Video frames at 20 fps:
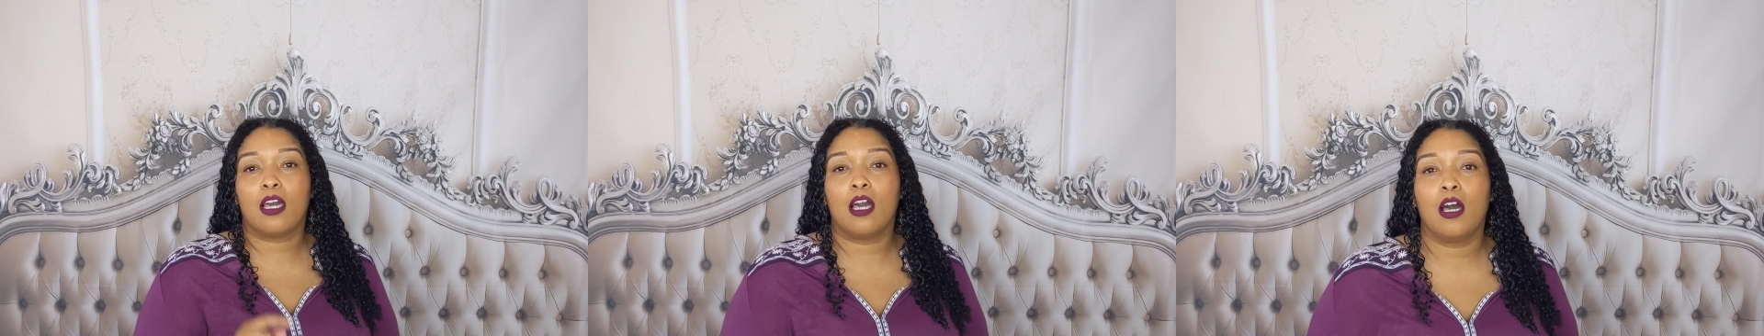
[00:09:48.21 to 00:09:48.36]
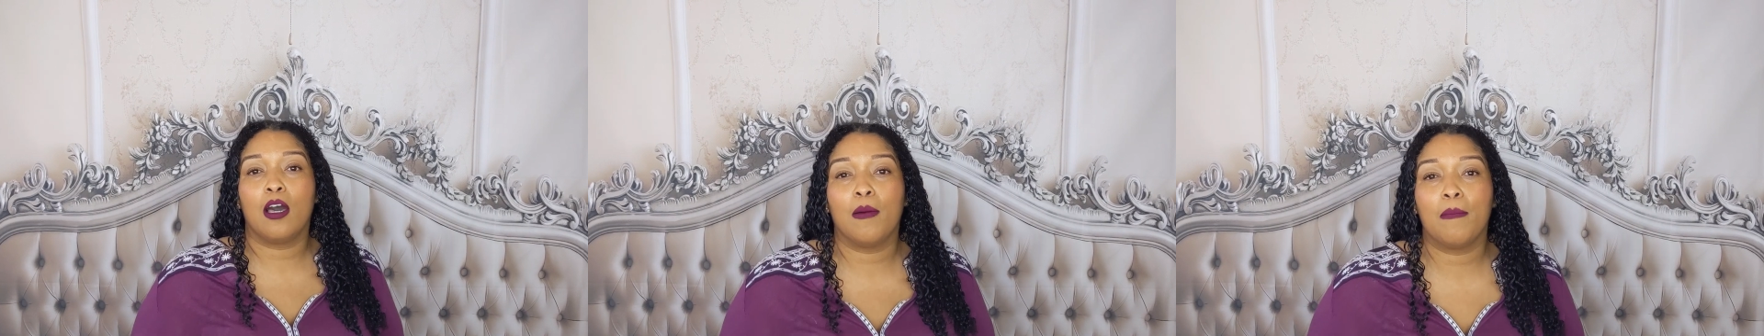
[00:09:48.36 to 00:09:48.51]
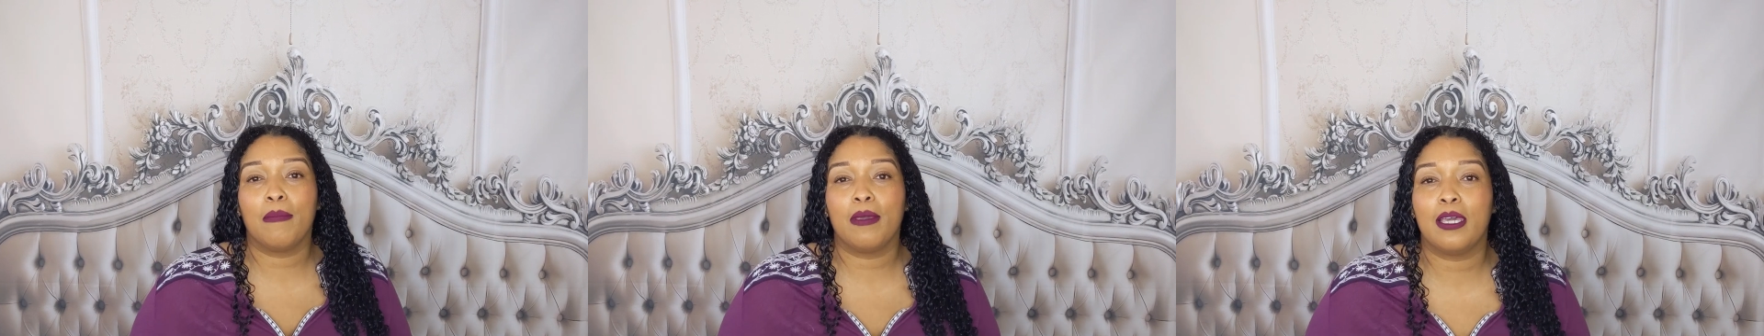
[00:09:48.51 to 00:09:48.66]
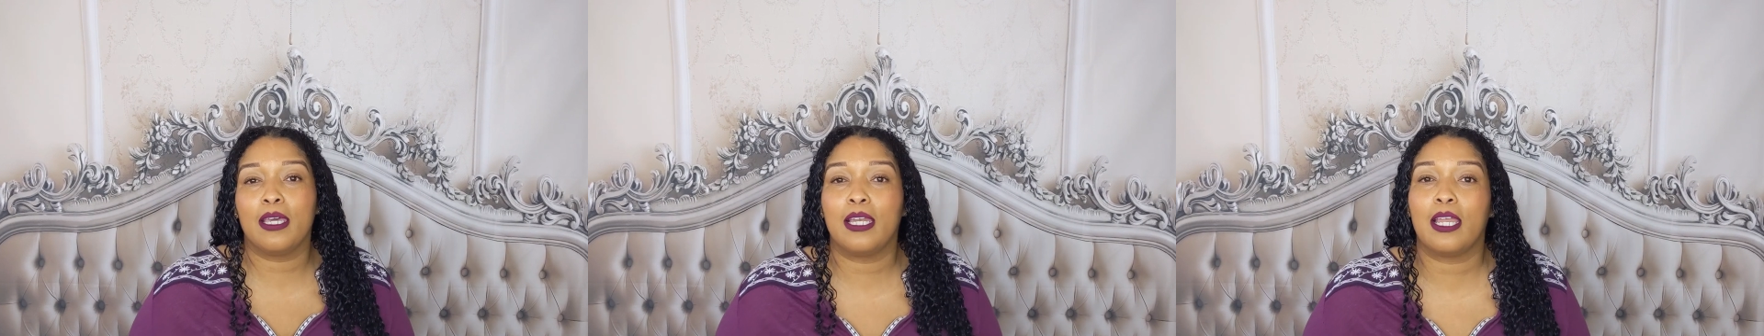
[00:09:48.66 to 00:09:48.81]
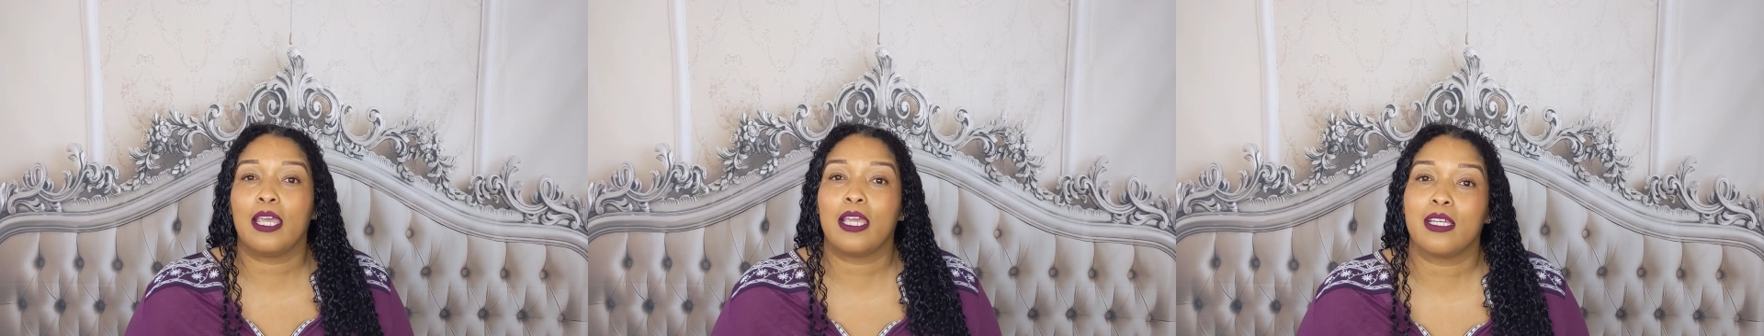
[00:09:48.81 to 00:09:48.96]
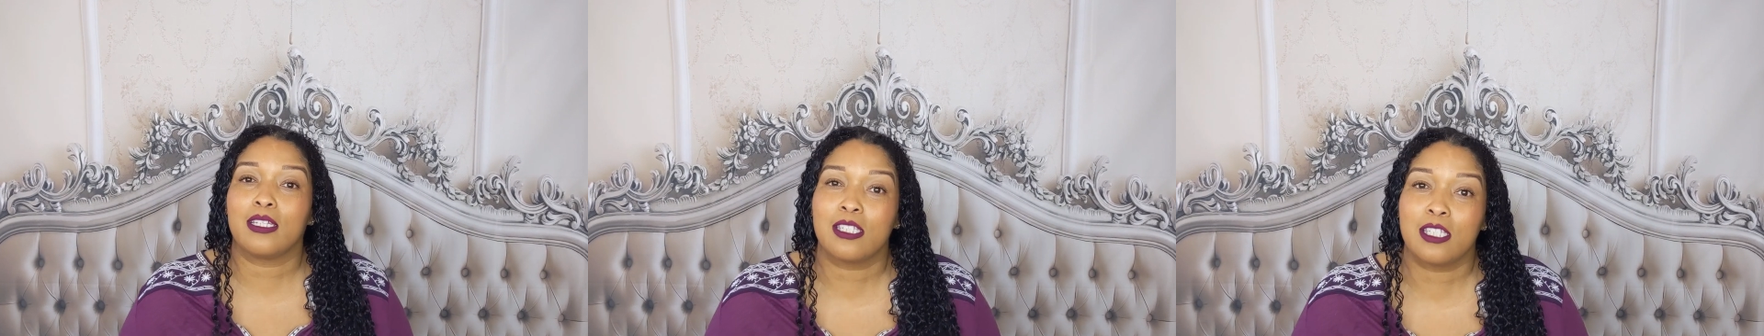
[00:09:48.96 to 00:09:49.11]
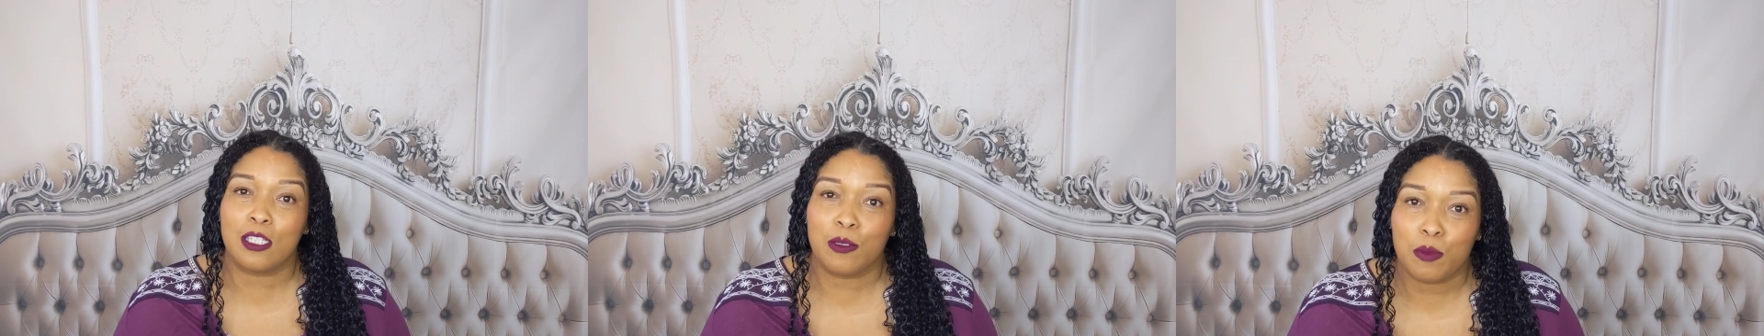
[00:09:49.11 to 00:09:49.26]
comment,
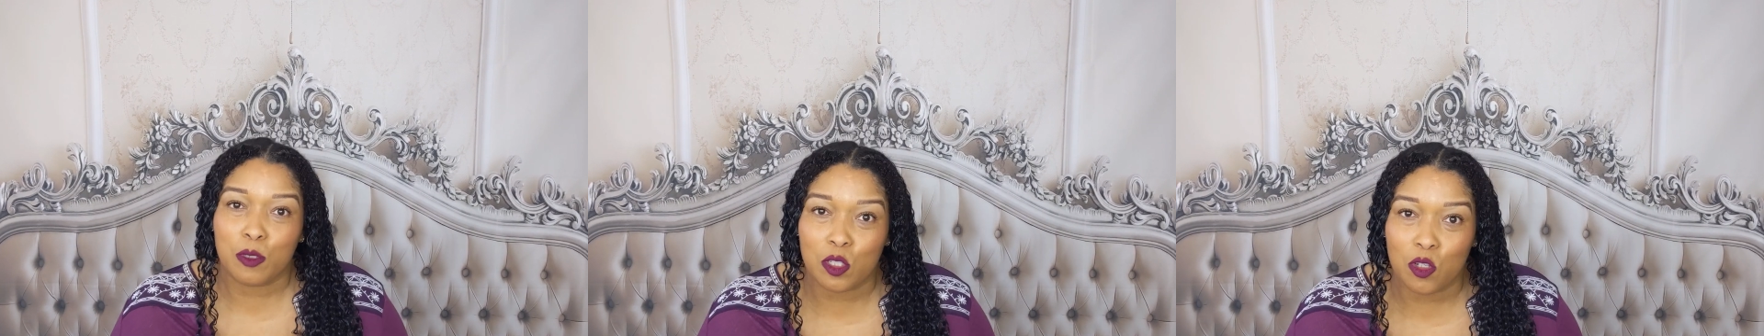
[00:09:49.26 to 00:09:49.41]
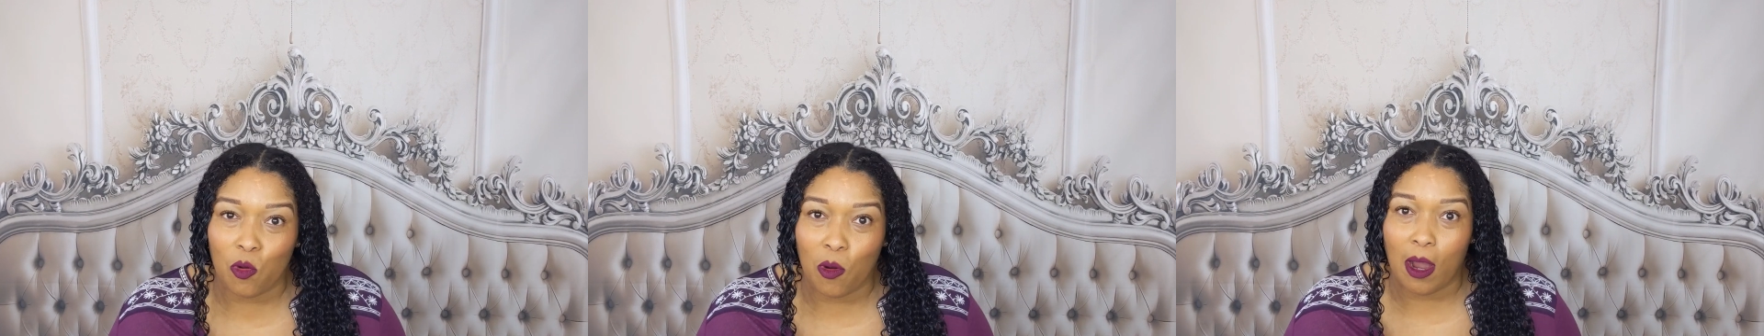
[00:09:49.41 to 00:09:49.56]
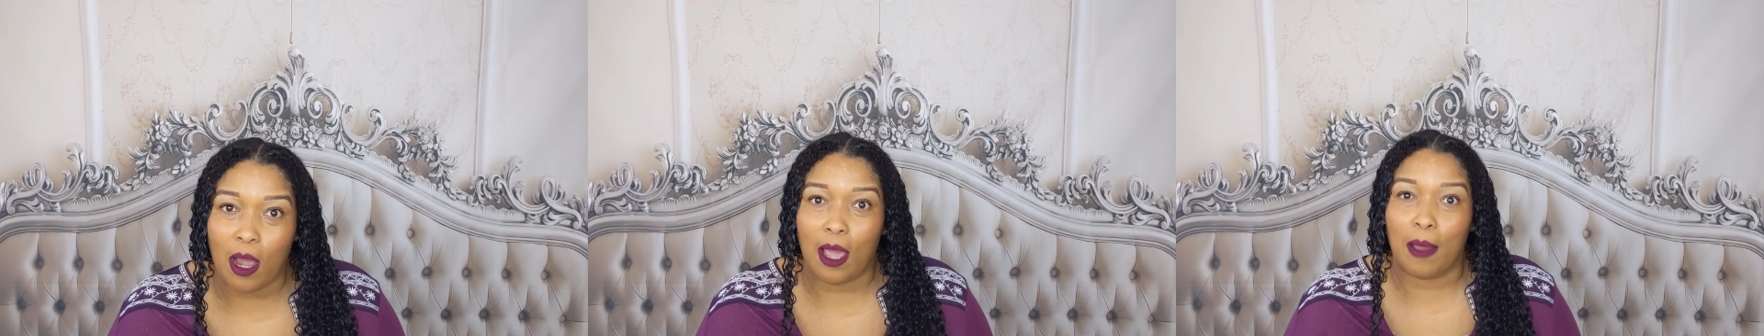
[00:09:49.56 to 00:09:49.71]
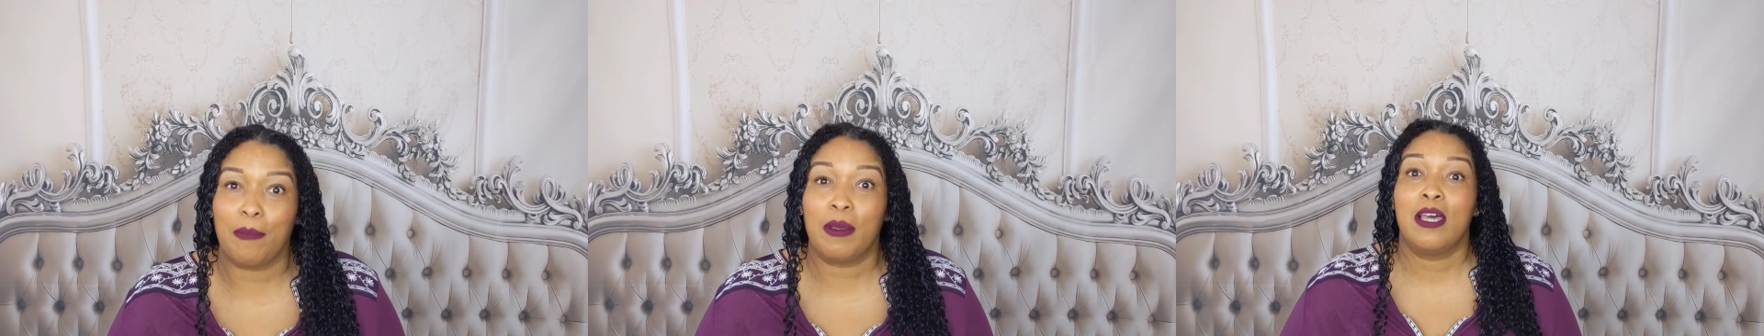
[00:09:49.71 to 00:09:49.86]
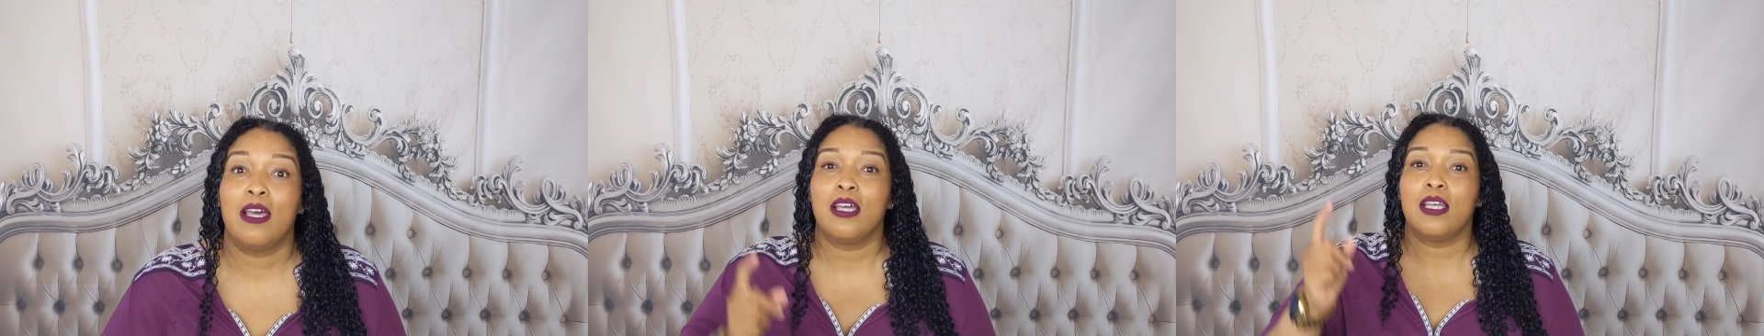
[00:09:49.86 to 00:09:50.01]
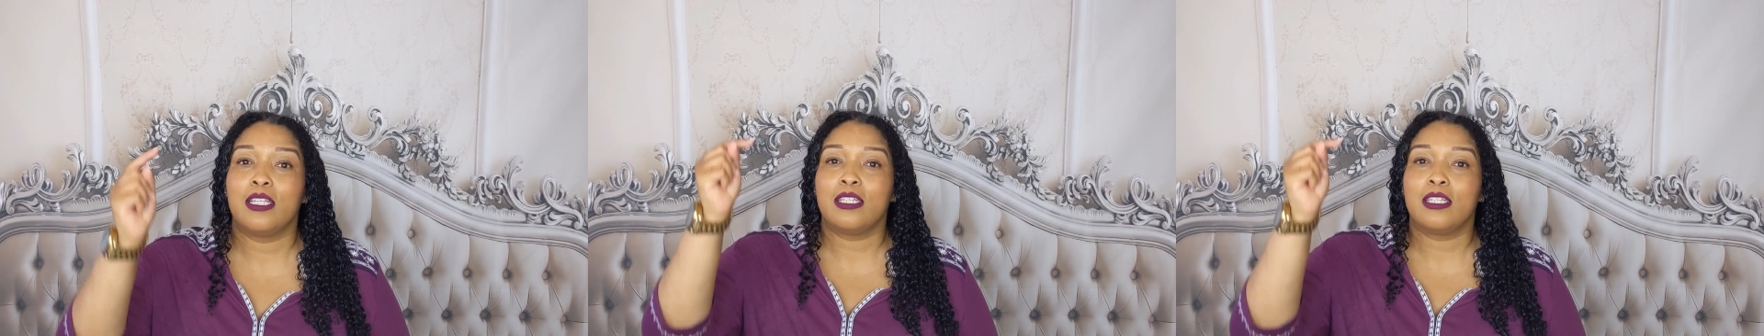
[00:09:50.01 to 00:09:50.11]
and subscribe